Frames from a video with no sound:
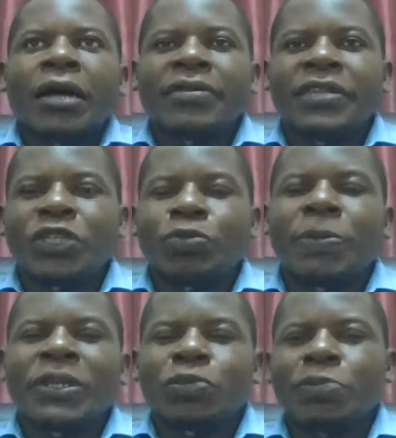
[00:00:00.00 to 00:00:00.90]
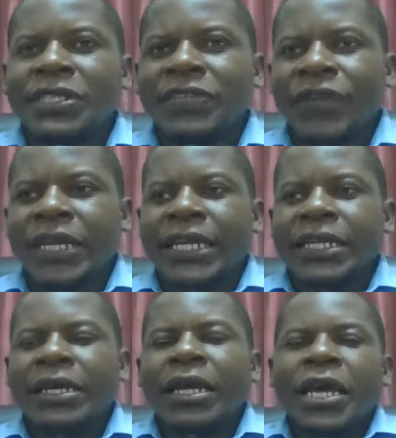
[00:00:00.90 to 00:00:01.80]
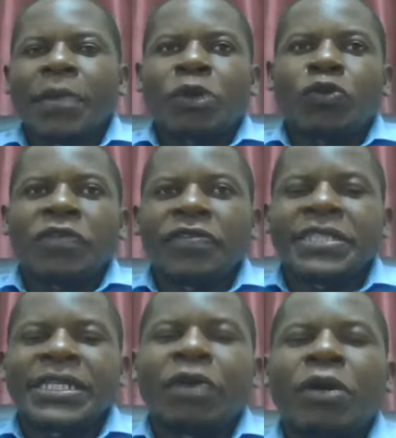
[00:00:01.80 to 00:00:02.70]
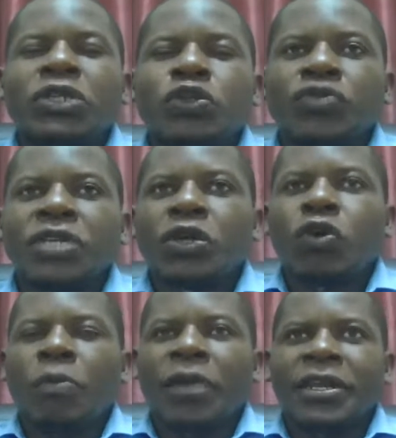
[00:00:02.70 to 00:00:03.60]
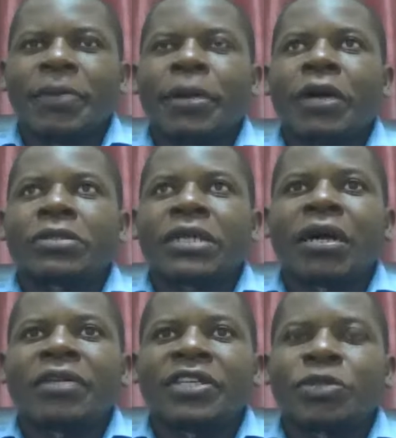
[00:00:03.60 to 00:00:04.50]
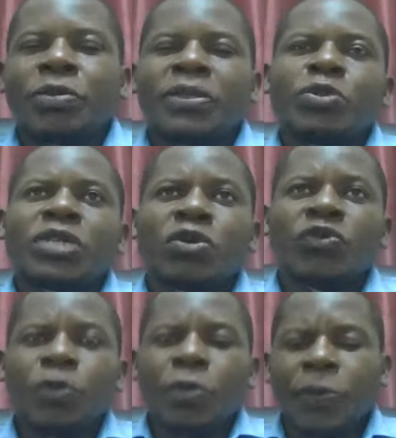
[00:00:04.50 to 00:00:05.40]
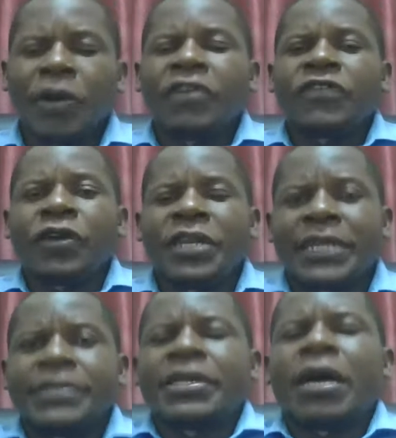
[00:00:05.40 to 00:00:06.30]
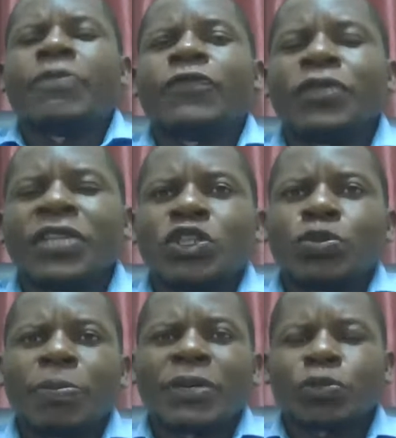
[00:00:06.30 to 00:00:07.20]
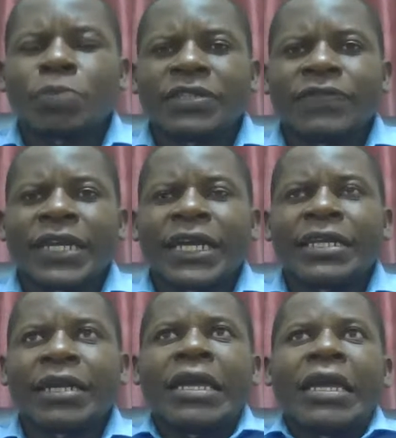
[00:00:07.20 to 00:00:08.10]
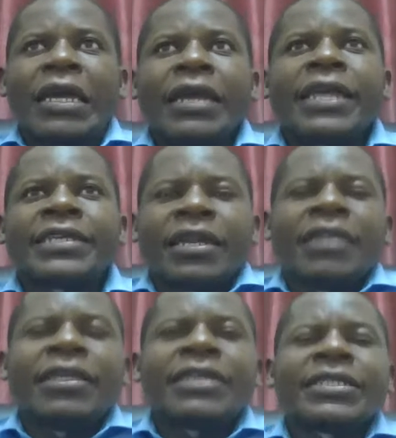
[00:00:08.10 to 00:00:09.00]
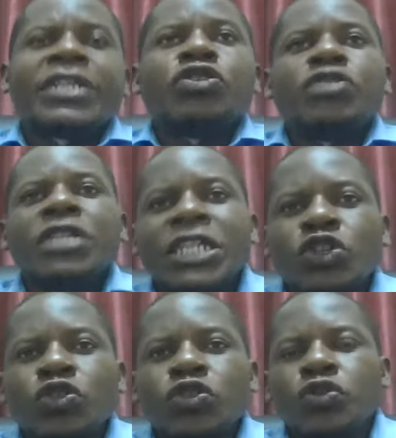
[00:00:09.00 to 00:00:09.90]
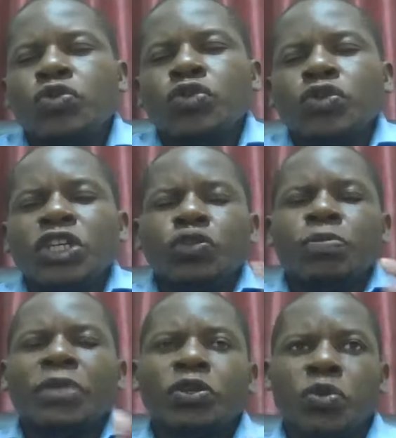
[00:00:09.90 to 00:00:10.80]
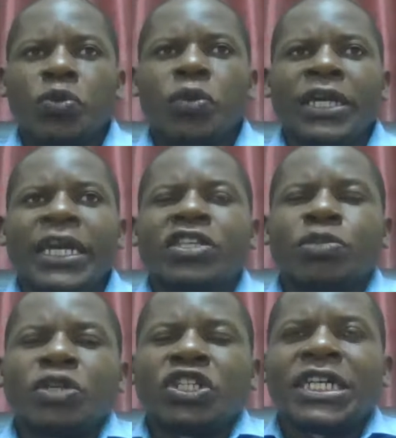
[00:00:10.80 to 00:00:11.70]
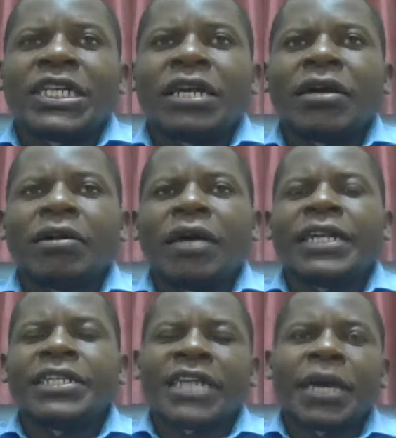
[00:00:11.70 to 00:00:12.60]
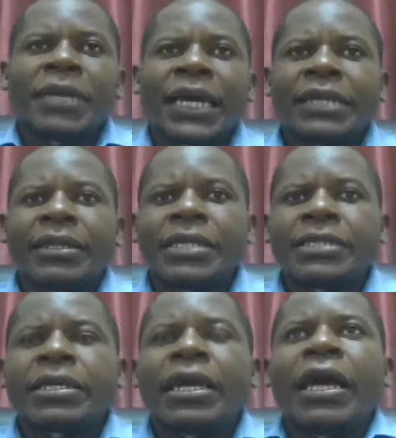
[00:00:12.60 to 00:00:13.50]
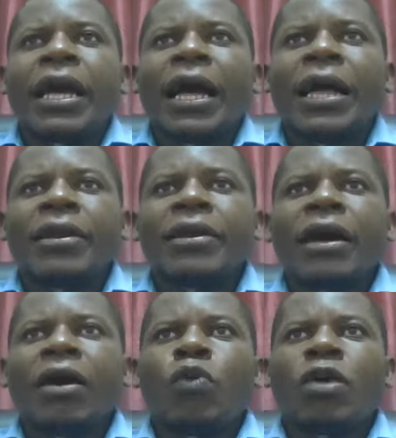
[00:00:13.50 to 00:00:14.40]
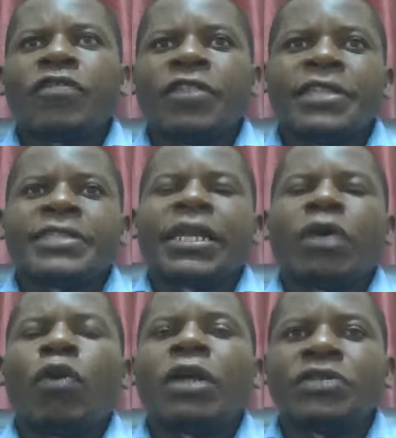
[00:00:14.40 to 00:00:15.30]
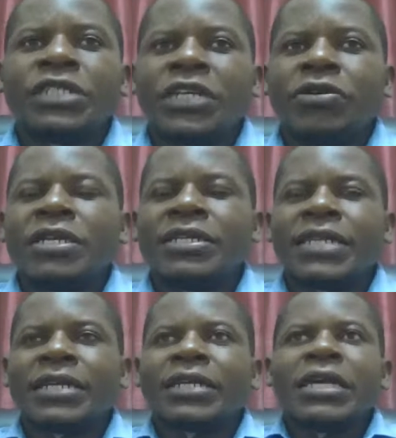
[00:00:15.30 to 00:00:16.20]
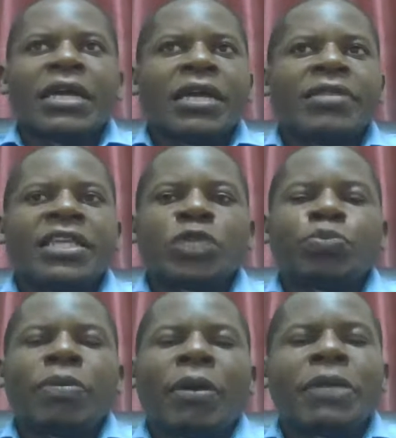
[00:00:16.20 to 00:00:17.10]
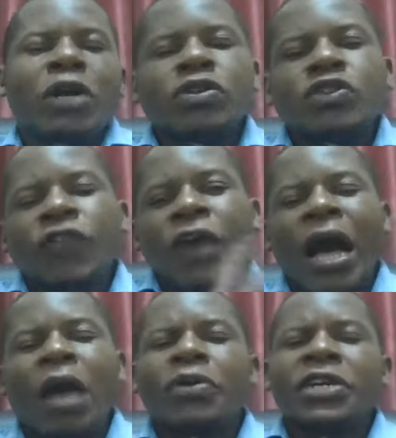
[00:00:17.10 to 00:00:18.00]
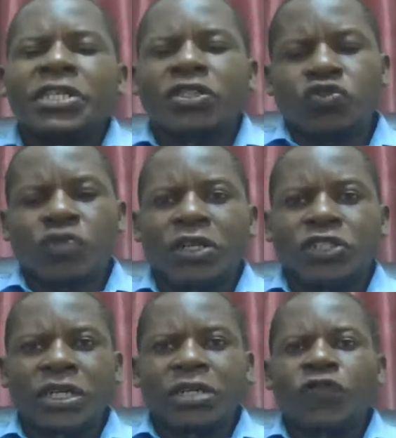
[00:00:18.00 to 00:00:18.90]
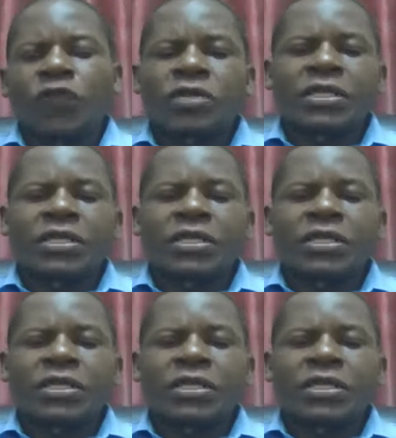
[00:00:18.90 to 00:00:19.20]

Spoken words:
this paper specifically. But one of the things that I want to really comment about this paper, especially if you're preparing for an exam for this paper specifically, there are certain things that you need to do, you need to be doing, especially at a time like this. And one of the things that I want to tell you is that this paper, because of how it is structured, of